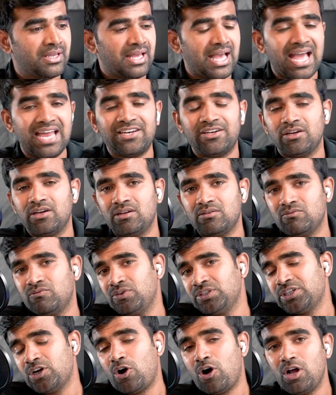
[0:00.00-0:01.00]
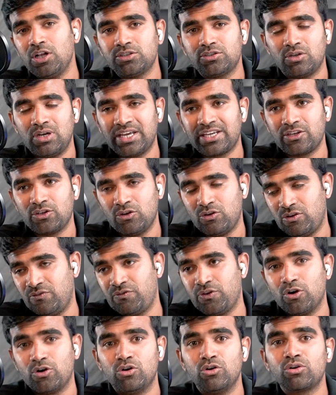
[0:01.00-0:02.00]
And which also, if
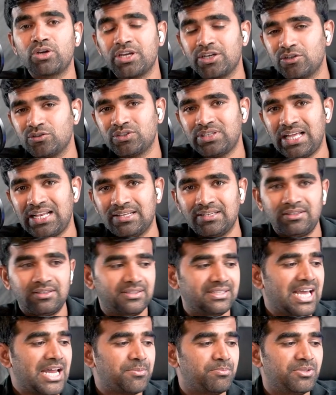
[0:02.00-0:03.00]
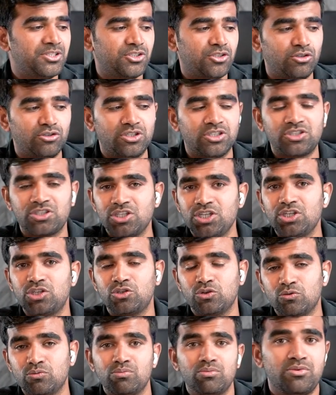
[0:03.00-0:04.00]
you're looking to sell, that means you just need
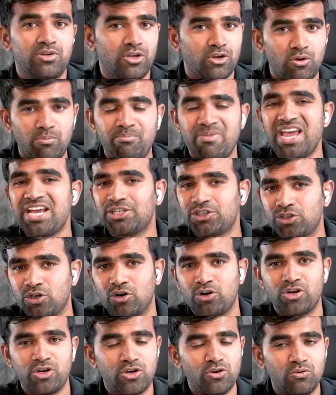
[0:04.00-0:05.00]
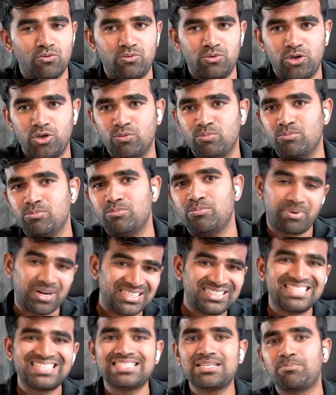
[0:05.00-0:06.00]
to make sure you
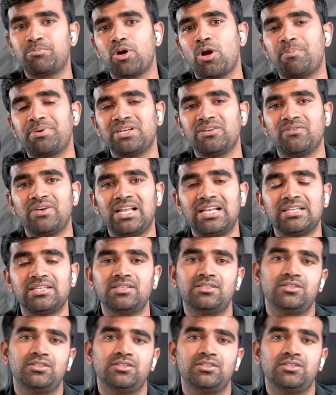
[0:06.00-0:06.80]
present the property well,